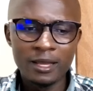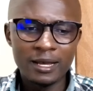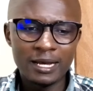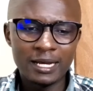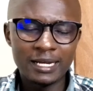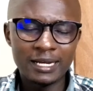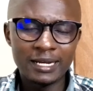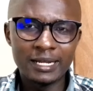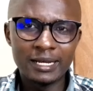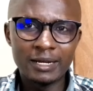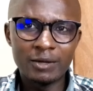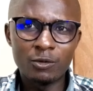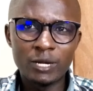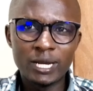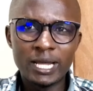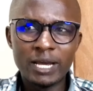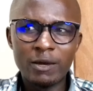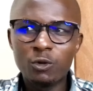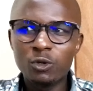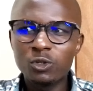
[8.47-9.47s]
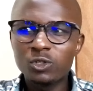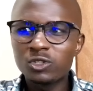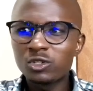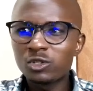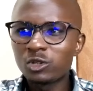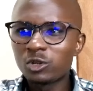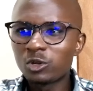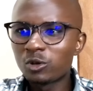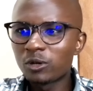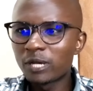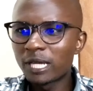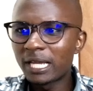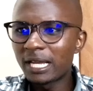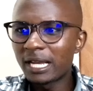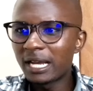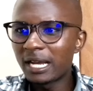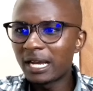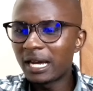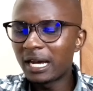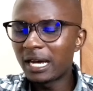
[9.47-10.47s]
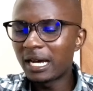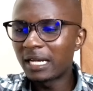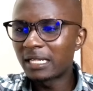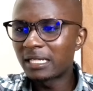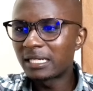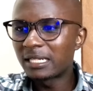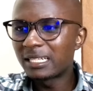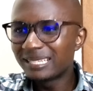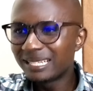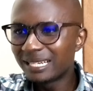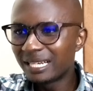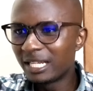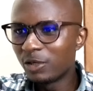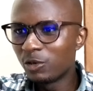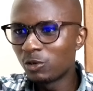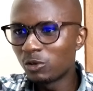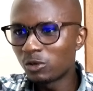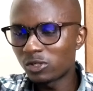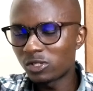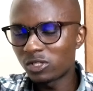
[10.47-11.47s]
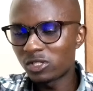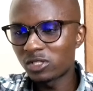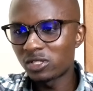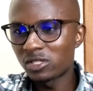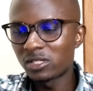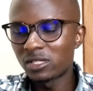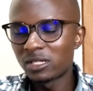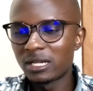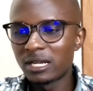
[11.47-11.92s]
And when I was looking at the news,